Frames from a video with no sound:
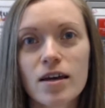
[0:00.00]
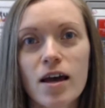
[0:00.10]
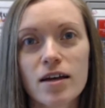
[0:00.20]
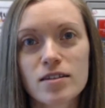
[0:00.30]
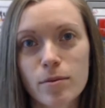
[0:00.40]

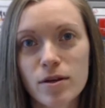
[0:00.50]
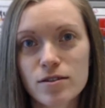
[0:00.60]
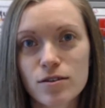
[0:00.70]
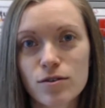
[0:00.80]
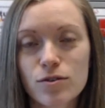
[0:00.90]
At
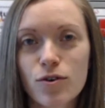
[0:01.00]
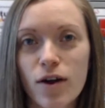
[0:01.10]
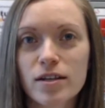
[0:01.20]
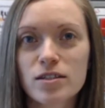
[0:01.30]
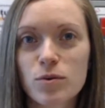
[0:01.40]
WSU,
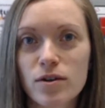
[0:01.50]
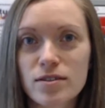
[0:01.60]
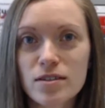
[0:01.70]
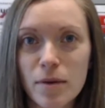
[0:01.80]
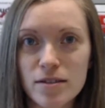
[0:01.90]
credits were on
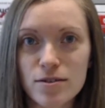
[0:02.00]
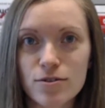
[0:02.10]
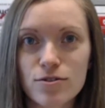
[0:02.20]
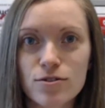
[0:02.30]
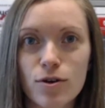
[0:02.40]

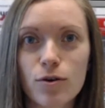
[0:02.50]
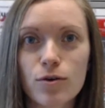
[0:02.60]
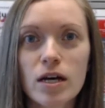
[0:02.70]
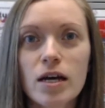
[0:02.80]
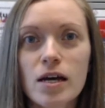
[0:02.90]
semesters,
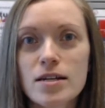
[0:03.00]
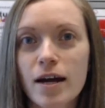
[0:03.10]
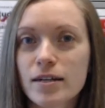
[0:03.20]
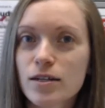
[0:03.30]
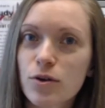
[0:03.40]
so
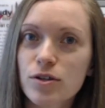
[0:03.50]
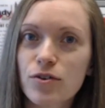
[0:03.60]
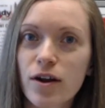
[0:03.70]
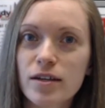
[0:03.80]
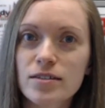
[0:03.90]
90 quarter
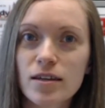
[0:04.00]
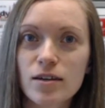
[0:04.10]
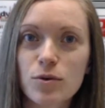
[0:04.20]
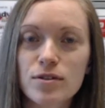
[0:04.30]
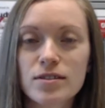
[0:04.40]
credits
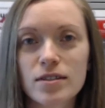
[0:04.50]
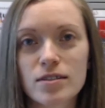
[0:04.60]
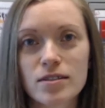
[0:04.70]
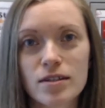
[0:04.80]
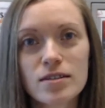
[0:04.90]
equals
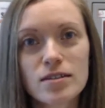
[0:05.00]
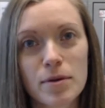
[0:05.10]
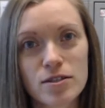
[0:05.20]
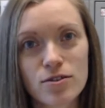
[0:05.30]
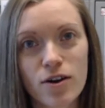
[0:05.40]
60
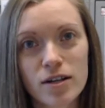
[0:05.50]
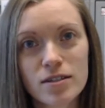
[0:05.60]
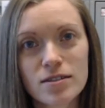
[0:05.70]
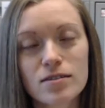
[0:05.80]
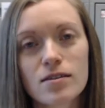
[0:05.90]
semester credits.